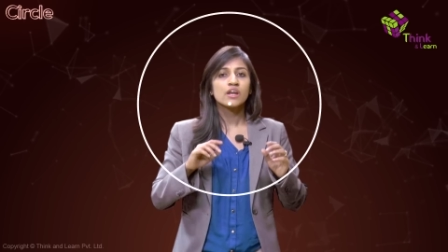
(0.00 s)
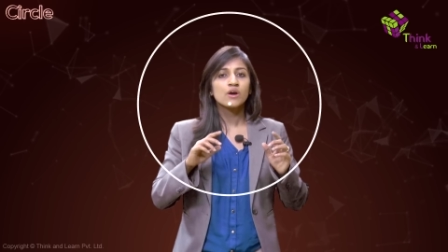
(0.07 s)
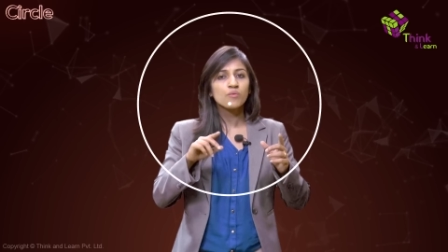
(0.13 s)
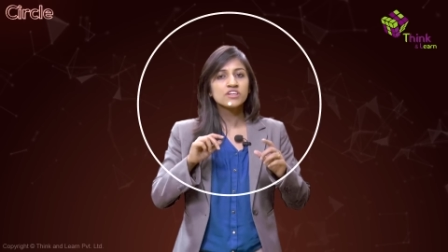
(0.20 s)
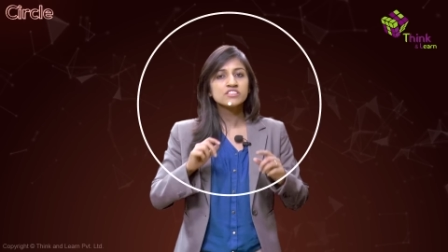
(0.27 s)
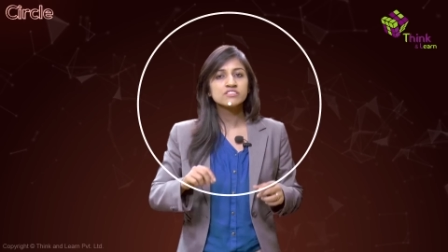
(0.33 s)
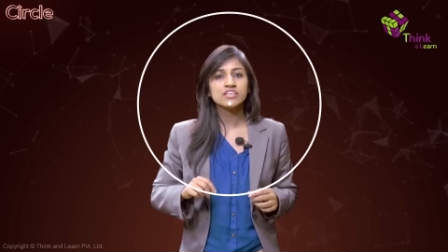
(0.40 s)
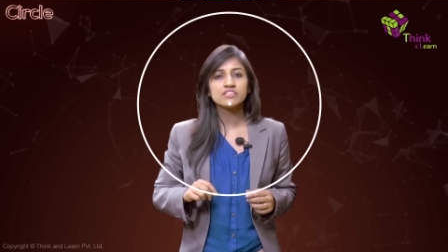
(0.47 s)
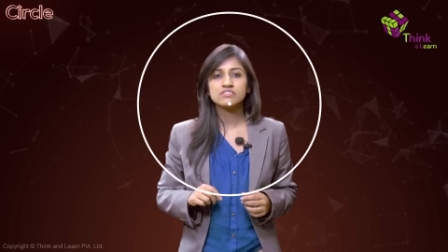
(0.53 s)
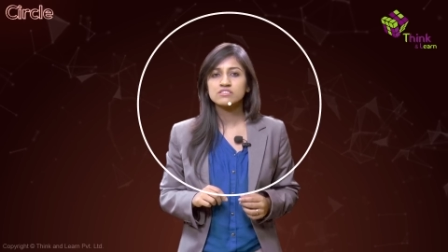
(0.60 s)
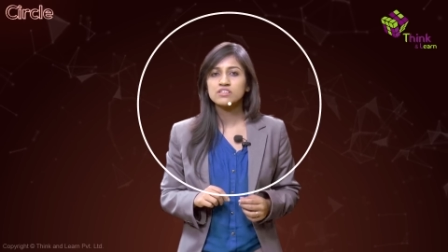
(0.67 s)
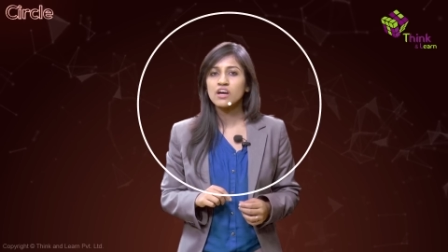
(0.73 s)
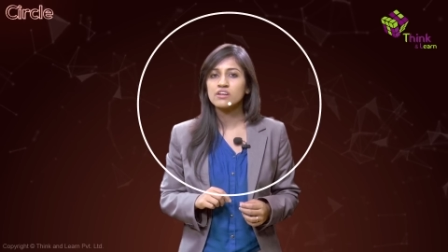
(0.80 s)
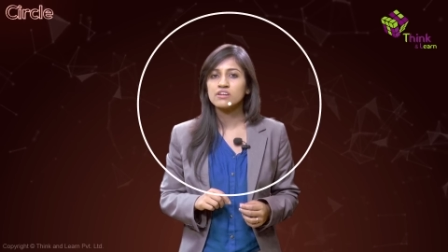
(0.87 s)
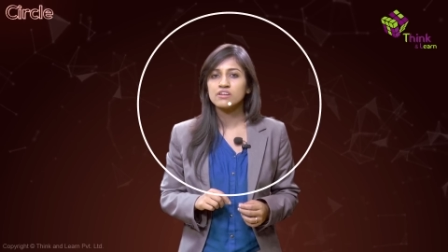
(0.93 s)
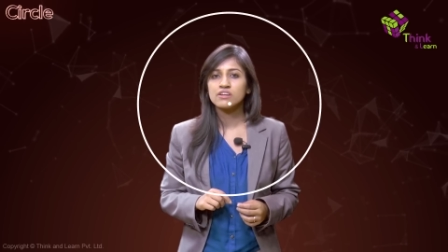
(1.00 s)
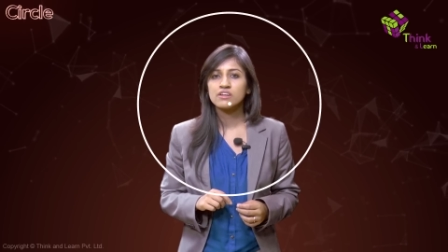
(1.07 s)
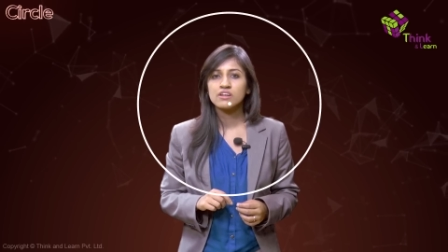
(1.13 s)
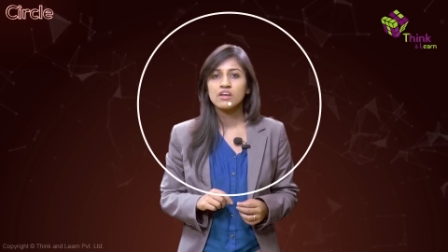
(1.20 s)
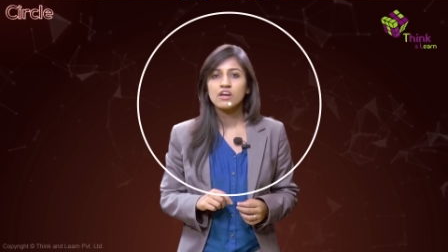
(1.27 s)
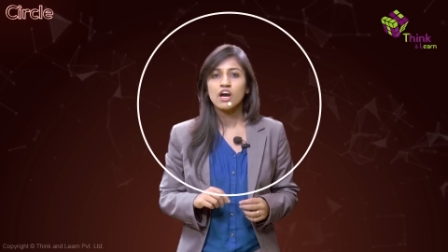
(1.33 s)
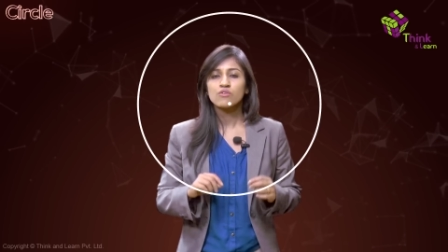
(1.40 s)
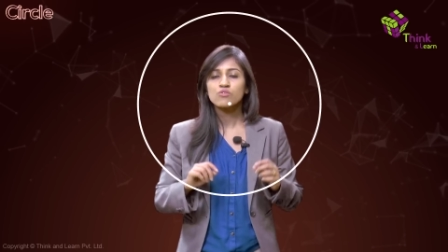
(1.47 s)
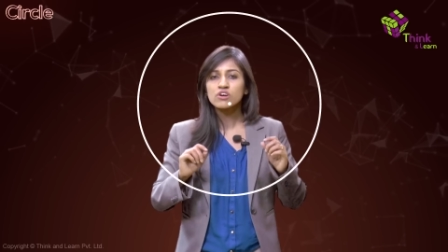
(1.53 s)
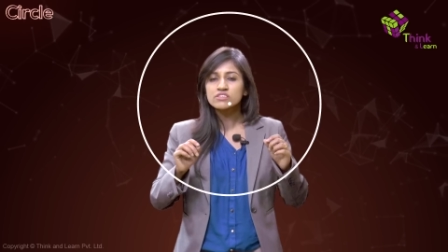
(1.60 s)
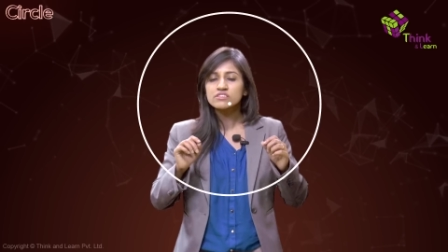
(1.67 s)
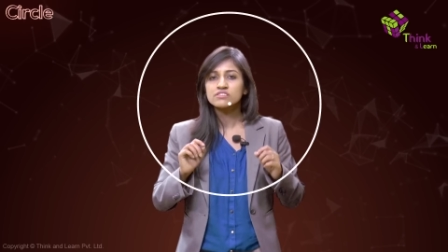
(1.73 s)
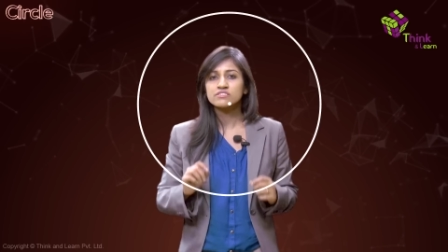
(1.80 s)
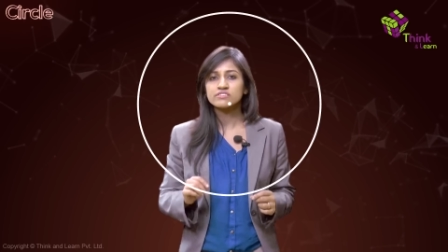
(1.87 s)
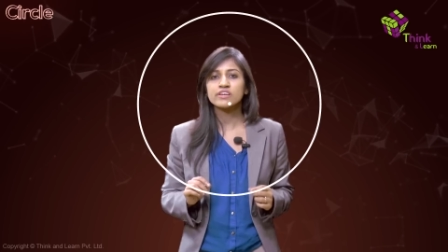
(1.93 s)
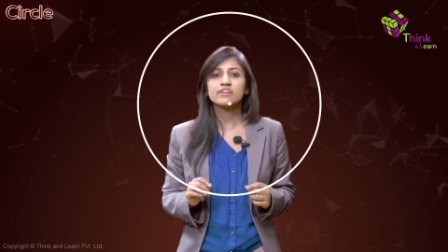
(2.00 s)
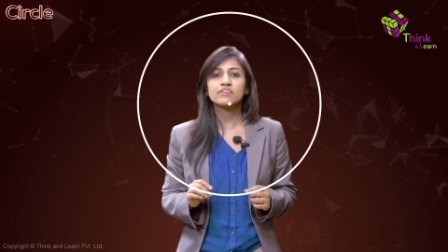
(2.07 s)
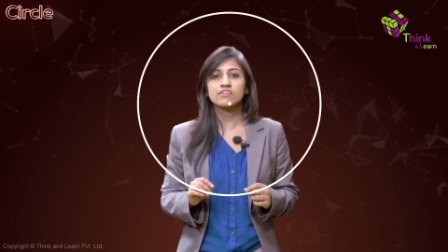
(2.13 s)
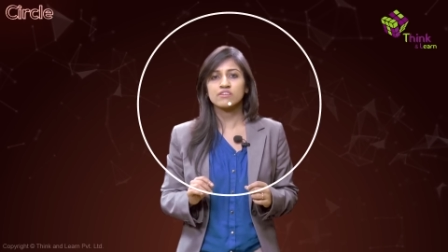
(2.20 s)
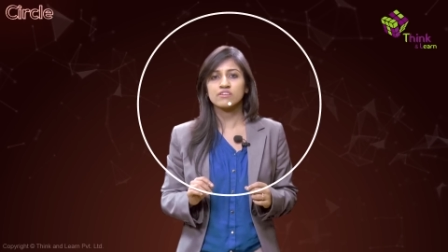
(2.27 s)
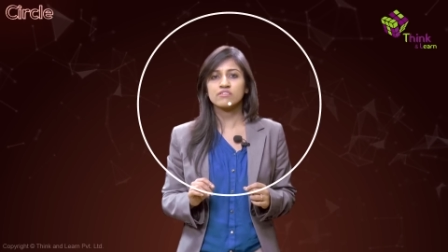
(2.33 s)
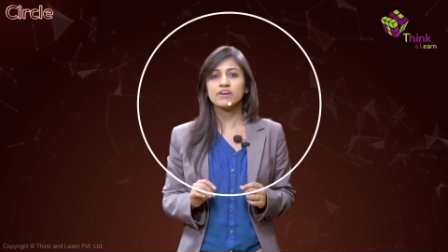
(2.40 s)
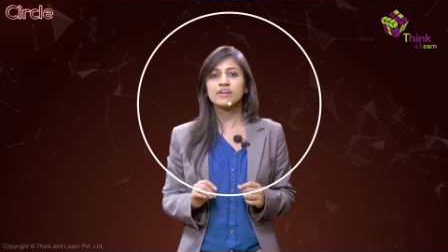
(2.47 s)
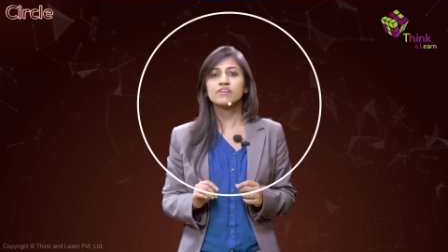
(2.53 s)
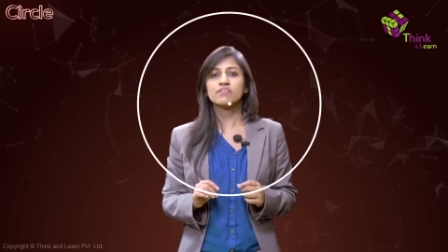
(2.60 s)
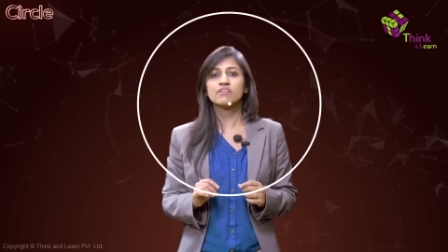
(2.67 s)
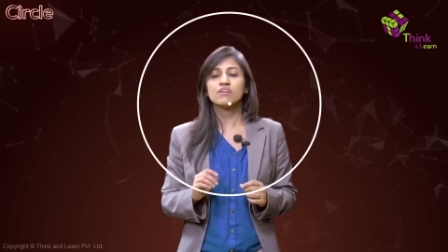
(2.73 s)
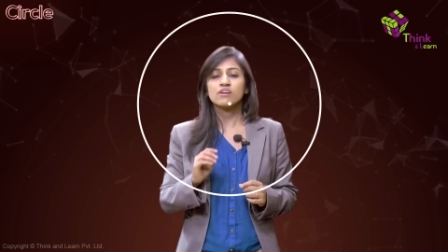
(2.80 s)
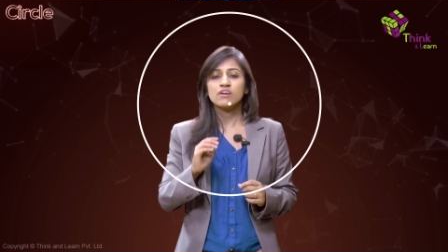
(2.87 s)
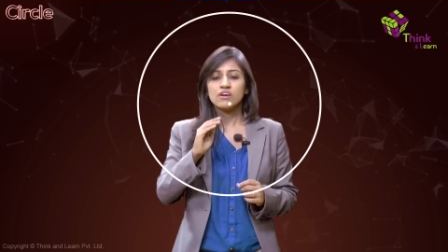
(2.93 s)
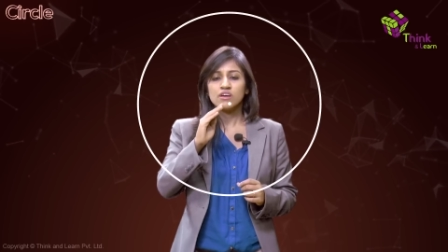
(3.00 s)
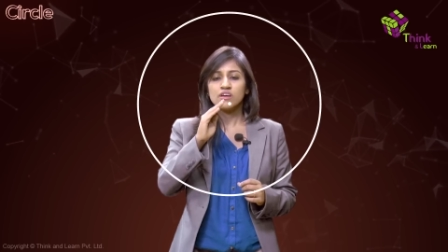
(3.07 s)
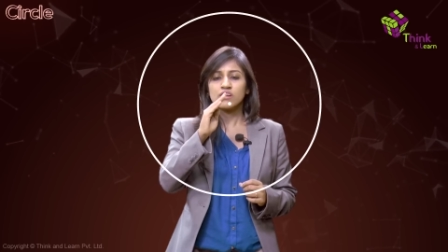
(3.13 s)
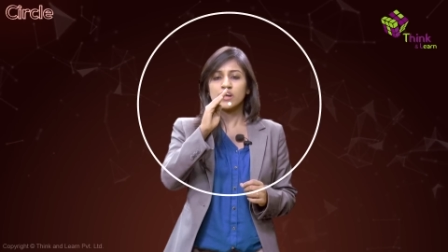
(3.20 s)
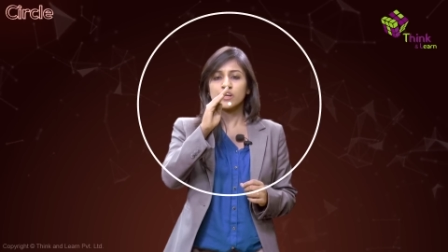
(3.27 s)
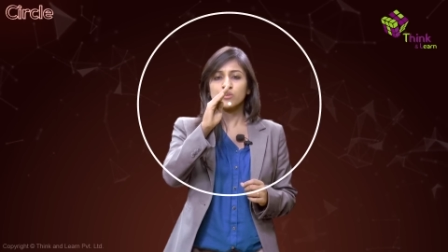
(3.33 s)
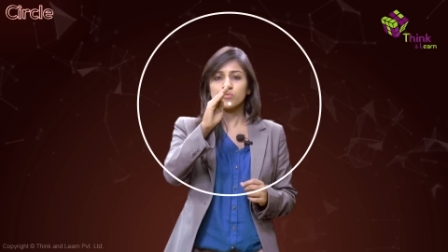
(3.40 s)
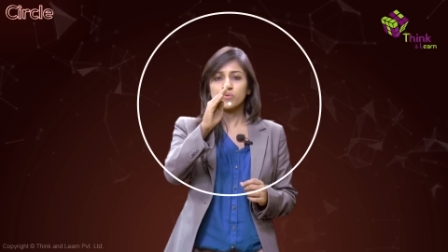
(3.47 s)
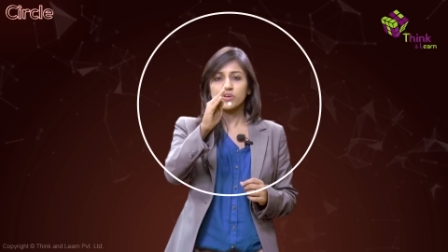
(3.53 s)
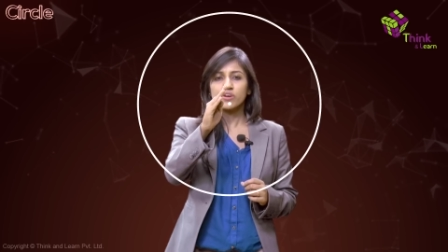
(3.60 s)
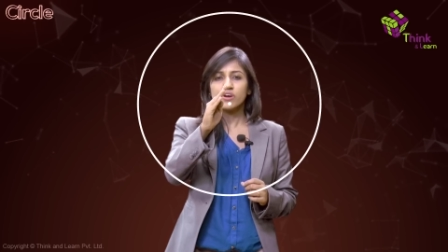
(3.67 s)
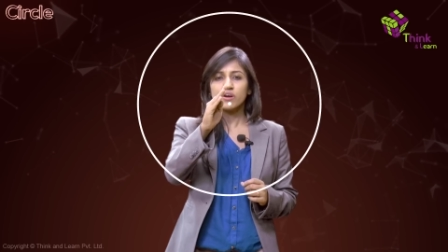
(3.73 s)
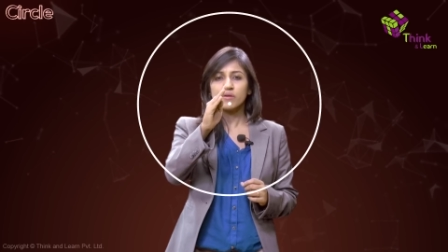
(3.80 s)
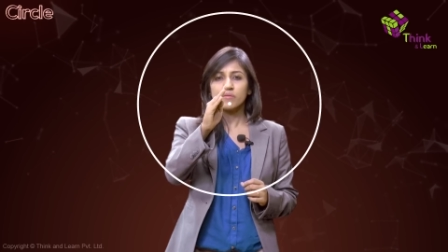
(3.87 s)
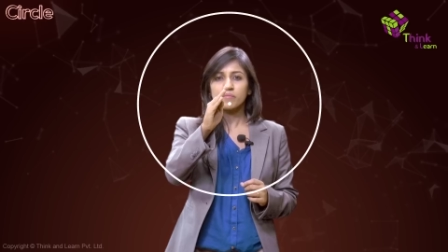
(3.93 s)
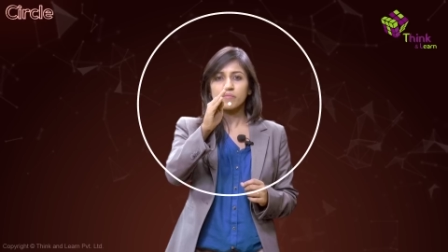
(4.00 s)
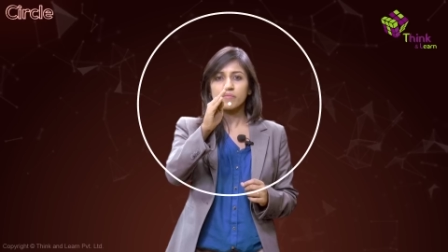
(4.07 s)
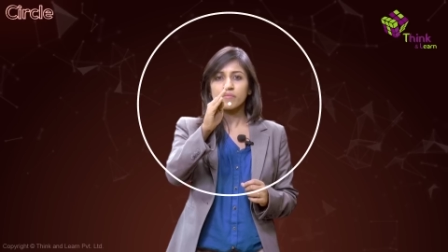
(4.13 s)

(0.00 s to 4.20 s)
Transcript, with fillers: Now once that's done, I've got the center, right? Right over here.